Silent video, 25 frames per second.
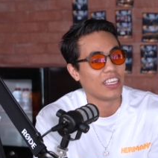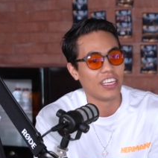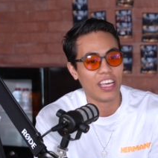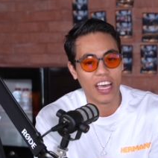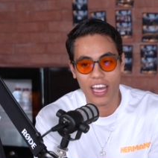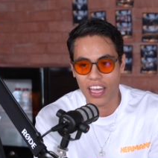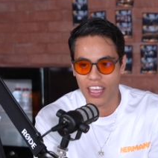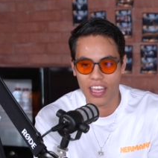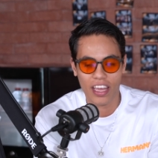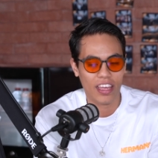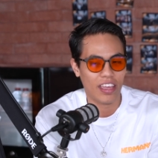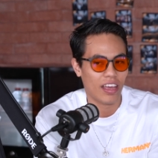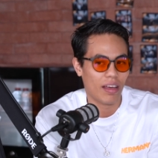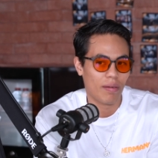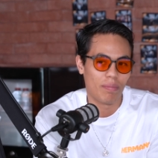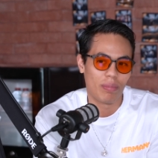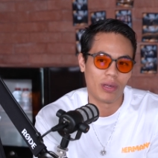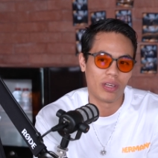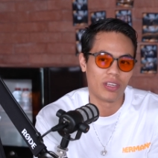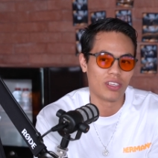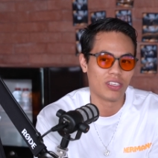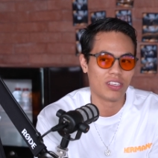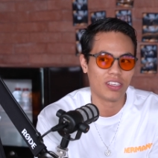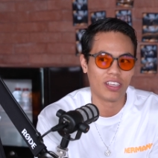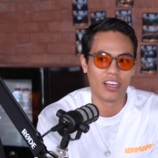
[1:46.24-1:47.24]
Yeah.
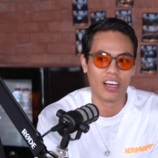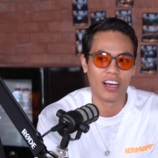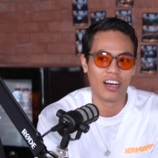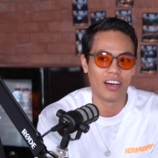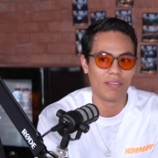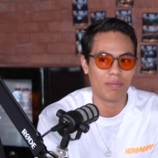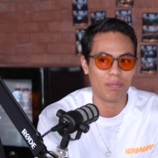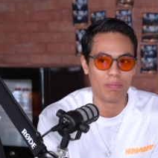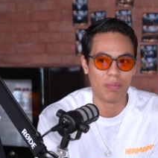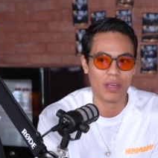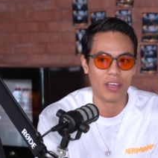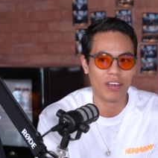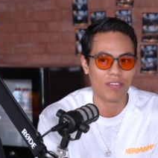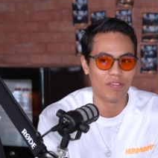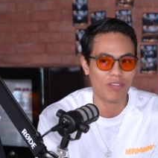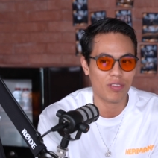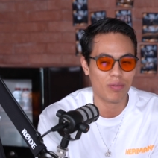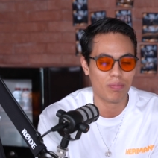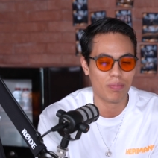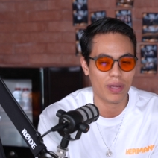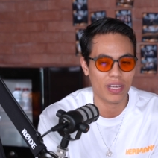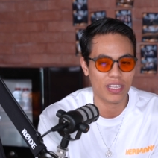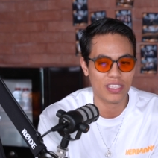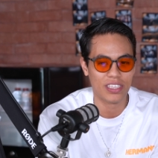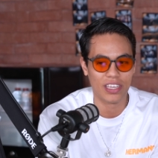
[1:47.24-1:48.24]
Because being
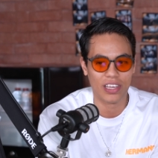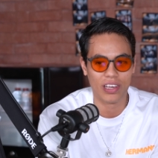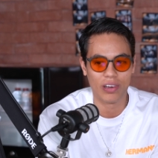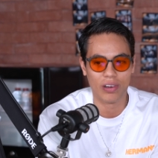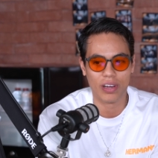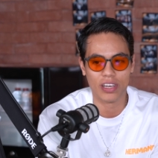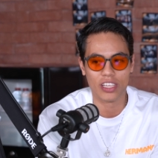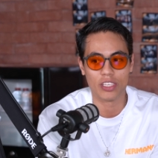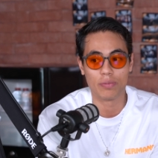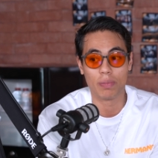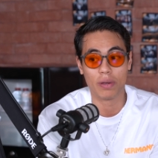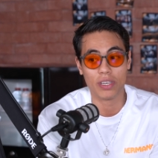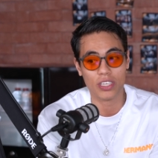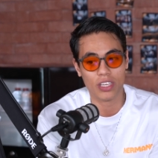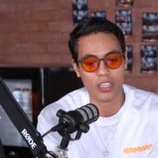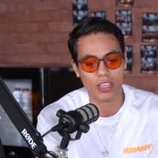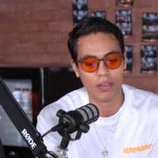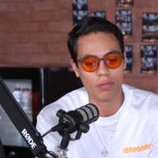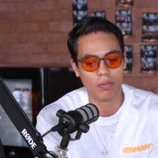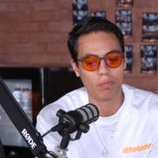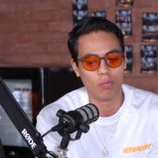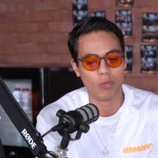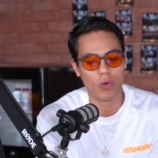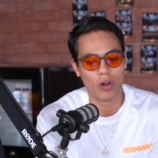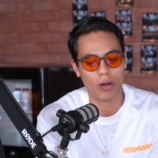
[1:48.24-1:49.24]
from Mexico, and
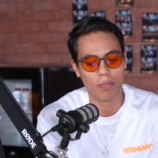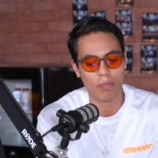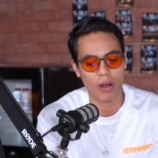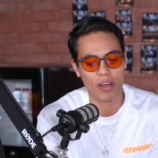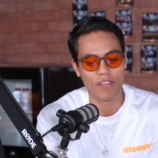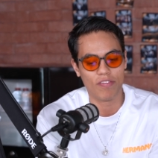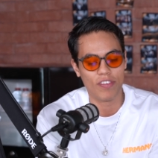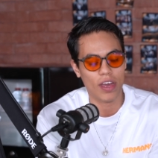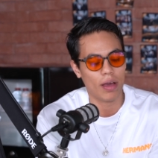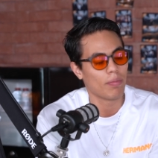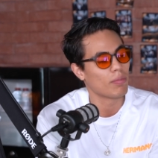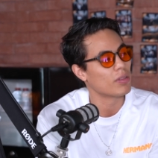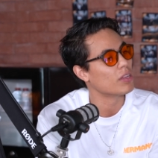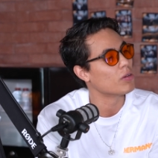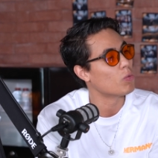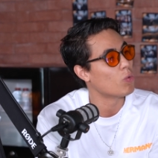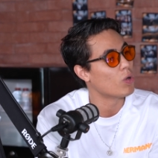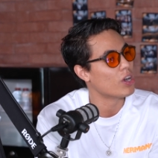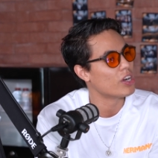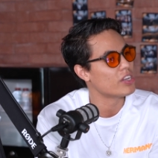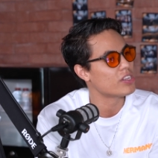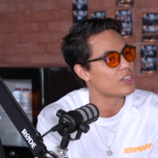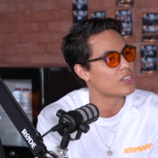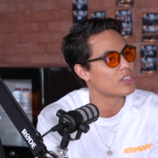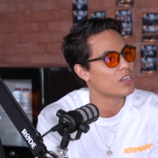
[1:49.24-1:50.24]
especially where my family
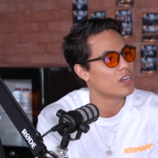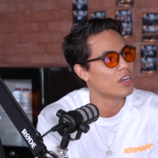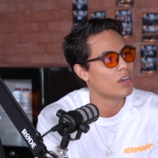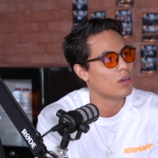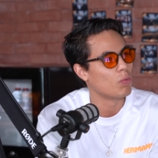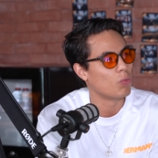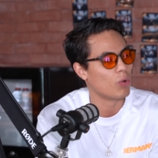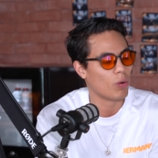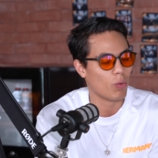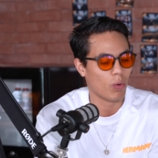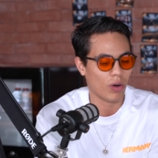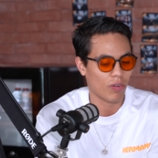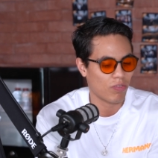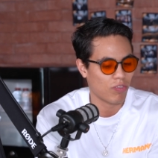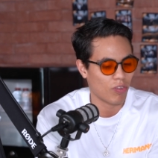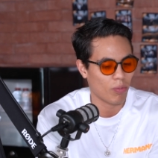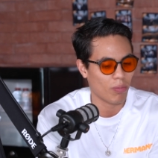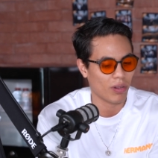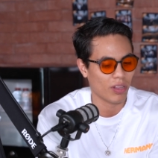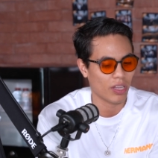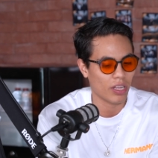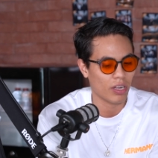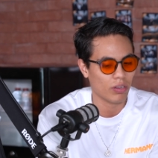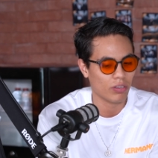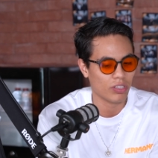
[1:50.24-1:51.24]
was, we were
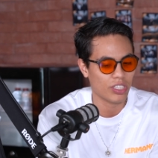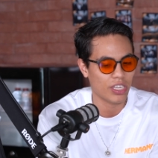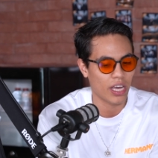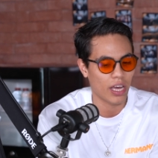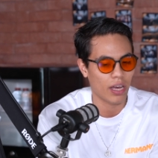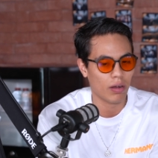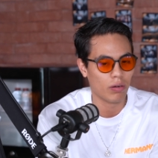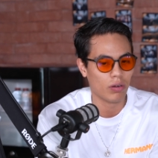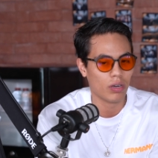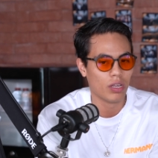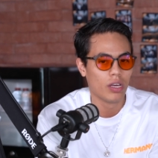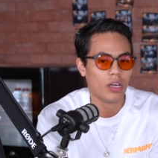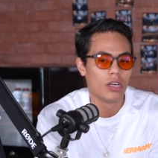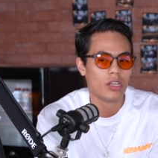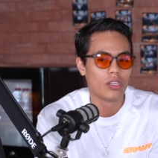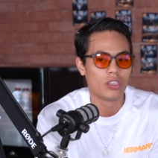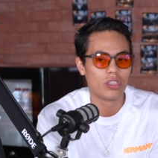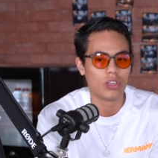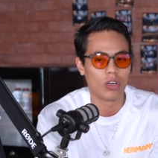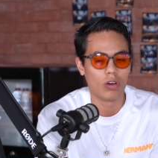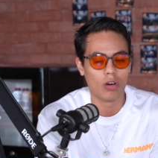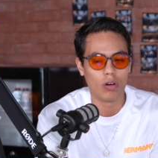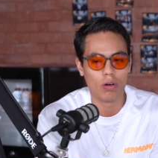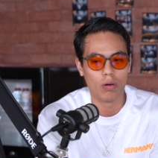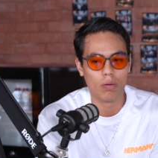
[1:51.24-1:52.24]
from a little town.
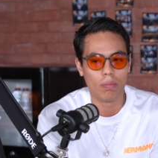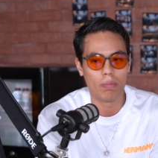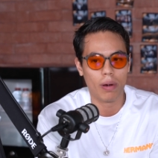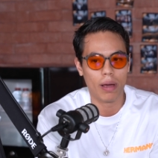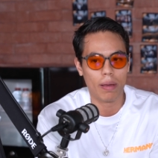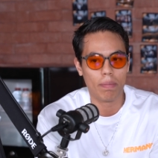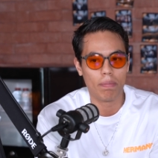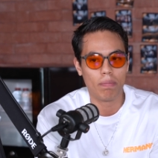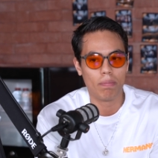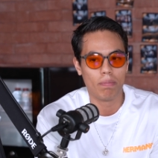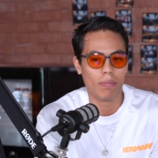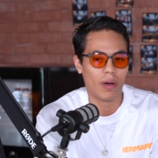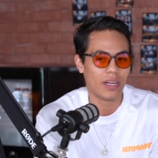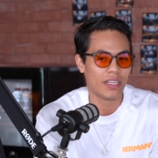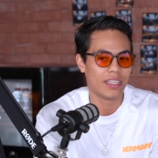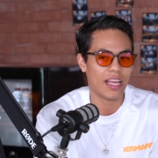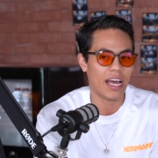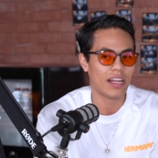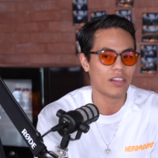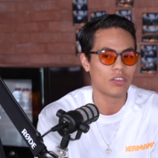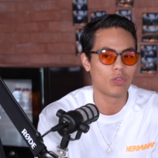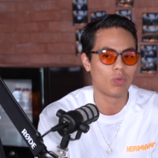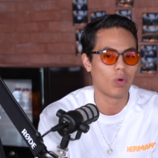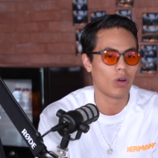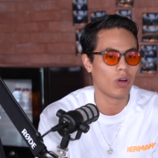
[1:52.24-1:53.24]
So my
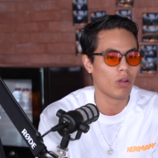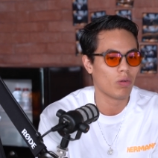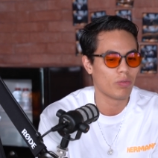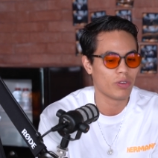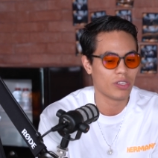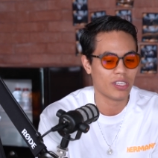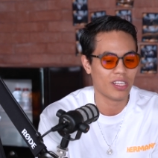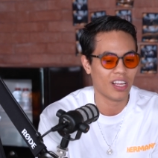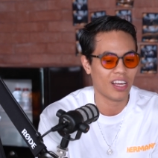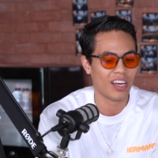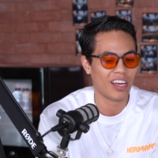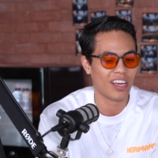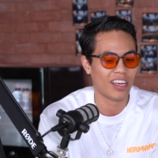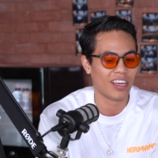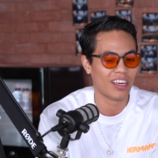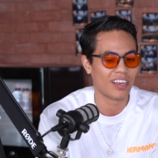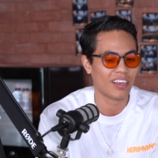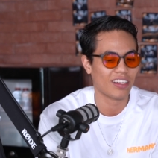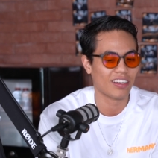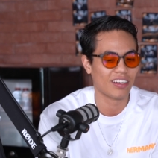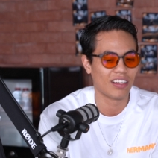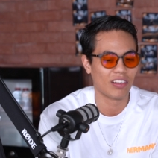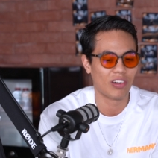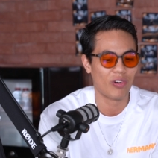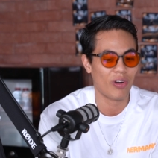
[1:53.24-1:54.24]
dads were always
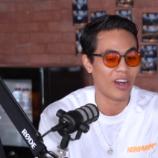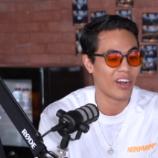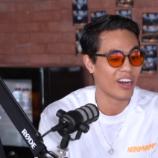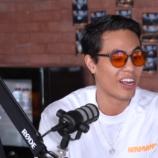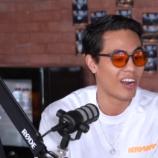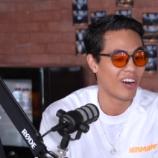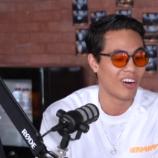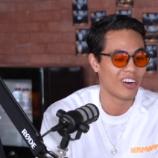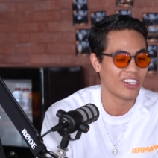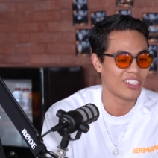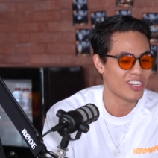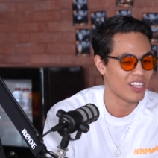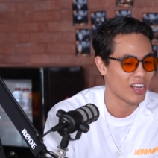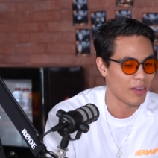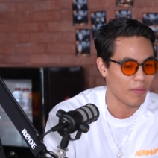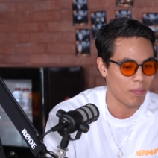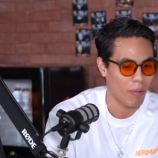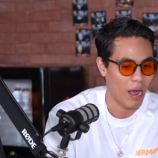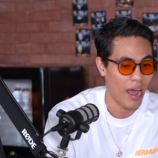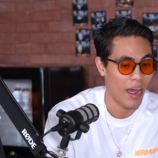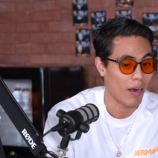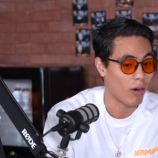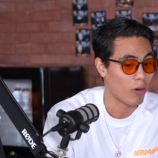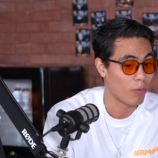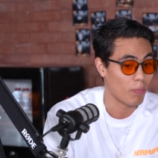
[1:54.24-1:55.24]
like, credit cards
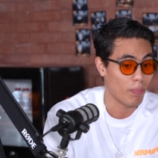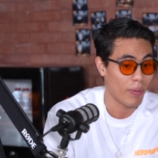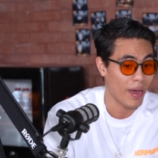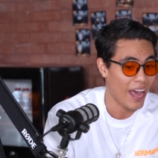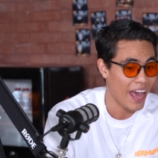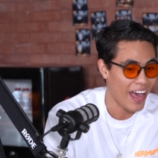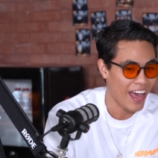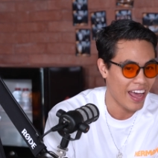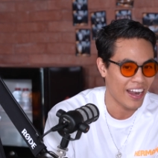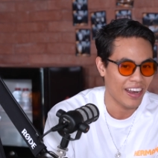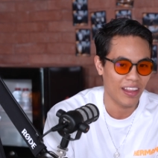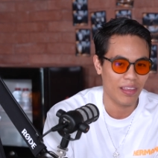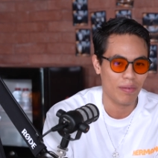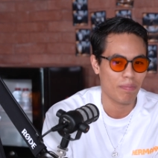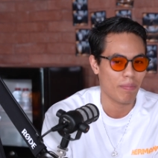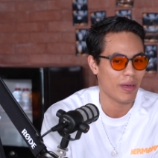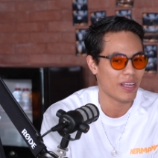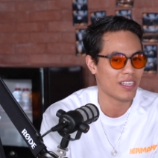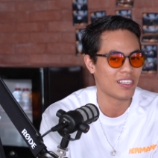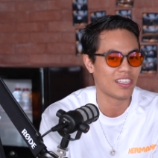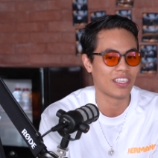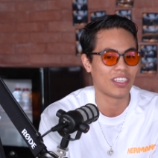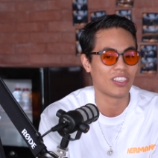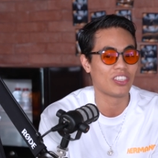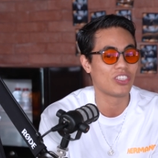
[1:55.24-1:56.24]
are bad,
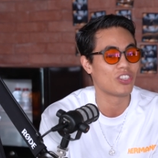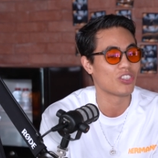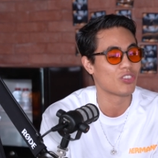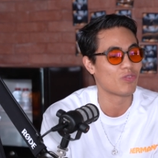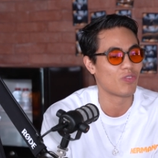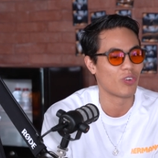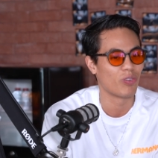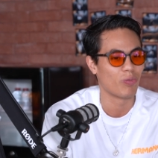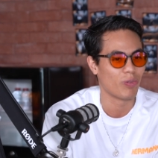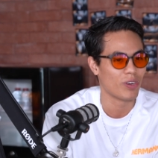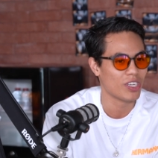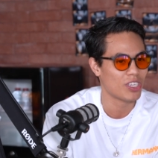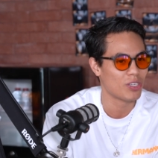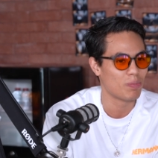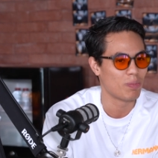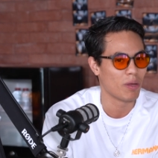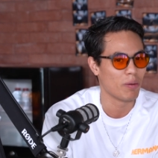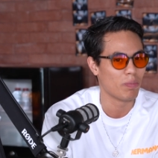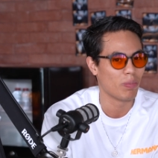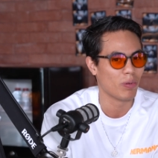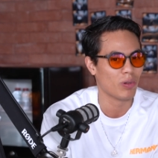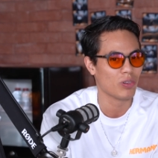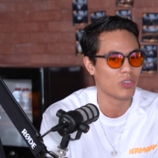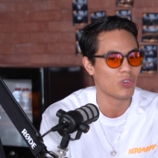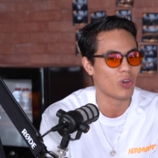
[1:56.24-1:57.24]
investing is just for rich
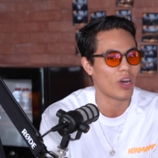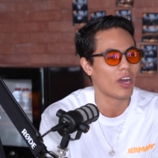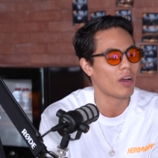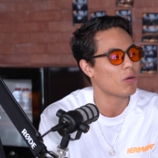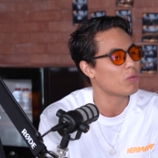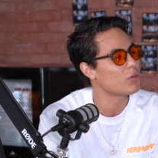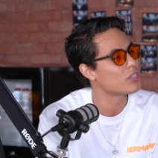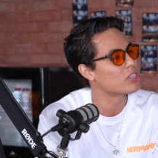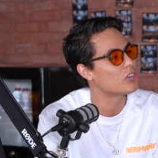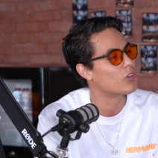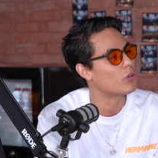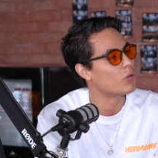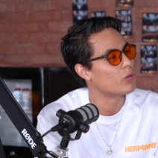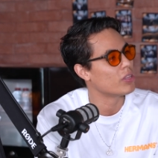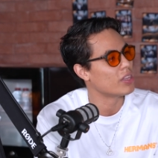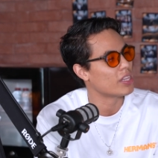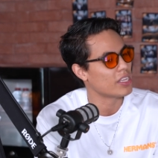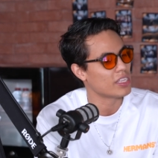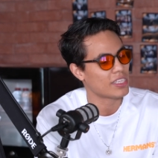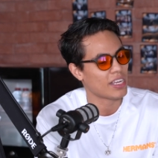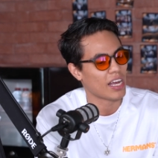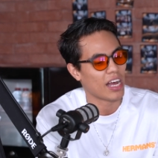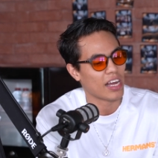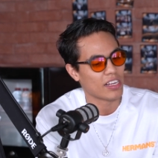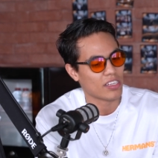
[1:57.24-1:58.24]
people. So I always grew in
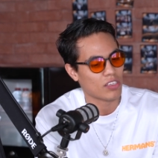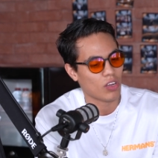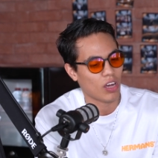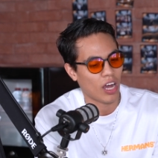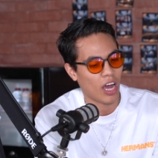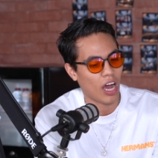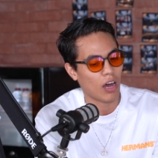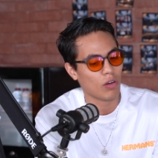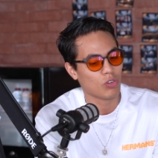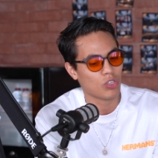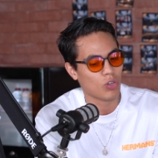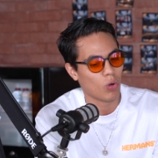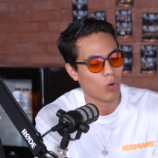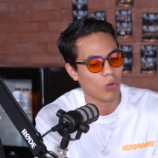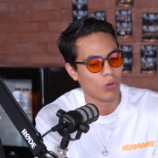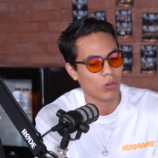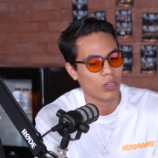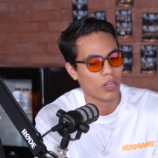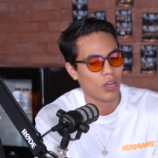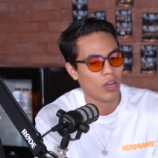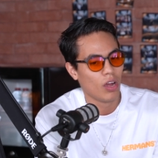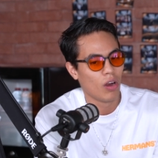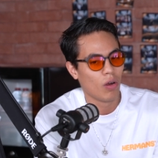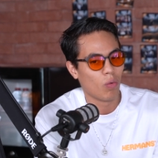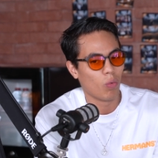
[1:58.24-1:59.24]
this household
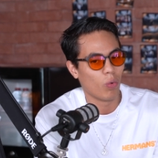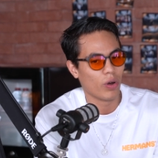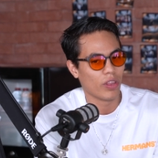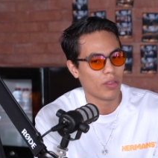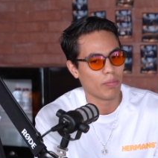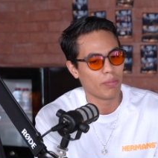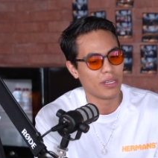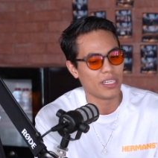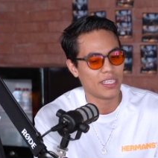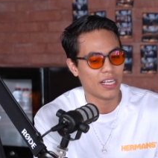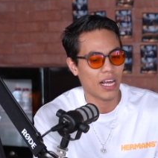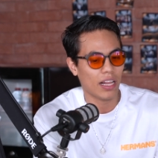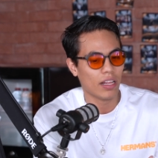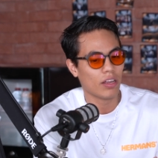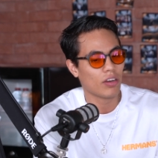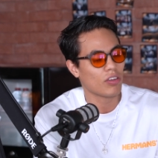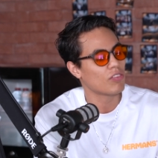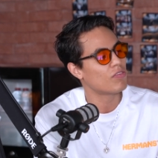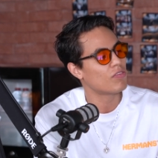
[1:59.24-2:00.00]
where the mentality